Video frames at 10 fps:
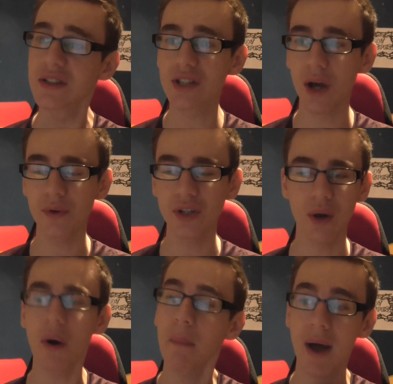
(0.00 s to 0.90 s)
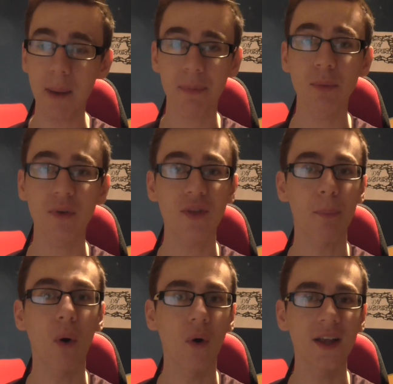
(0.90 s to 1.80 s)
So, you know, I'm happy with the
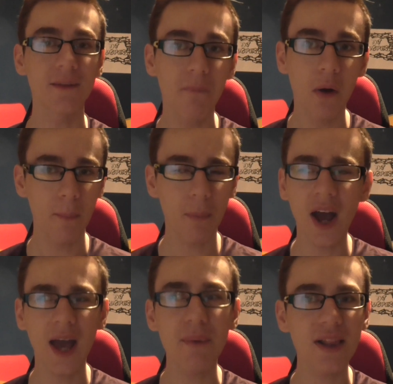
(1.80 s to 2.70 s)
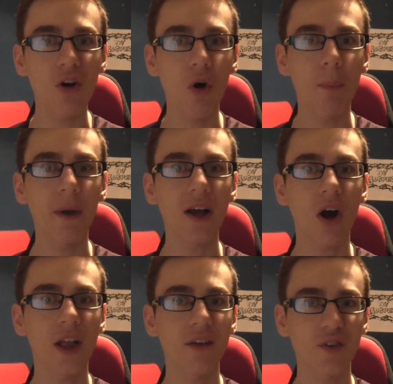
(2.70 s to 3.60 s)
point, but I am a little bit
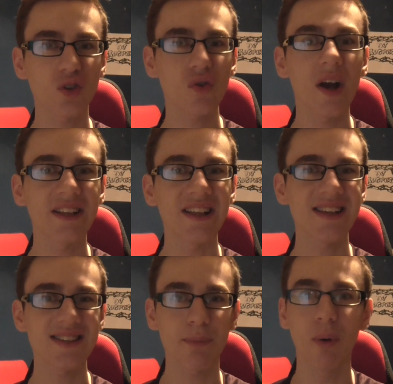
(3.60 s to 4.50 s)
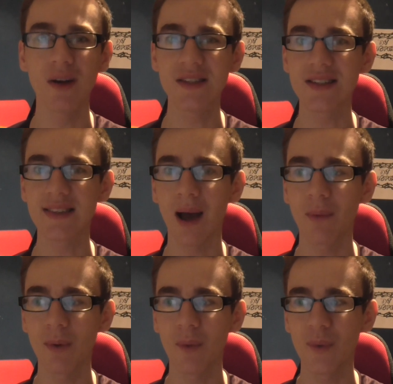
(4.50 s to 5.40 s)
kind of frustrated and disappointed
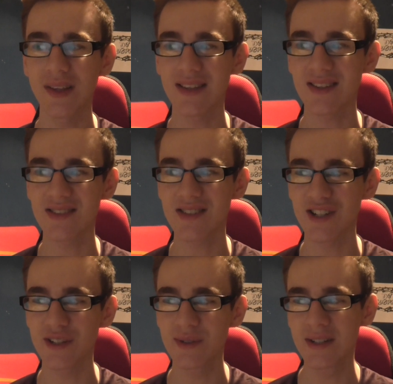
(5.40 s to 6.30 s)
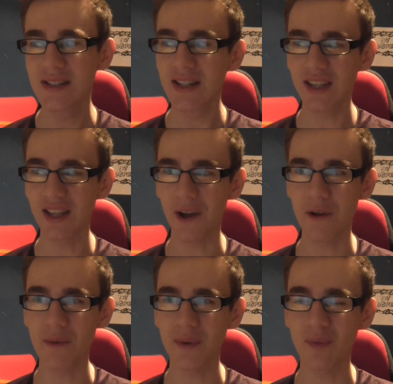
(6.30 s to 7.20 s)
that we didn't do, you
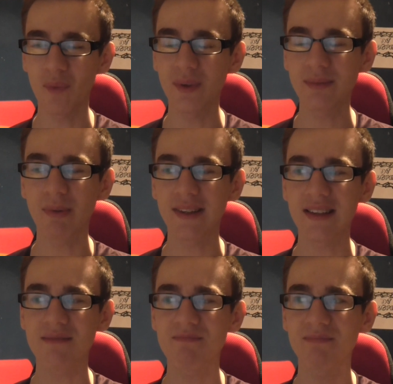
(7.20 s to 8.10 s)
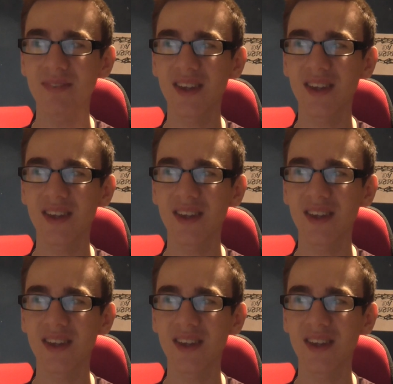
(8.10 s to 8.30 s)
know, we didn't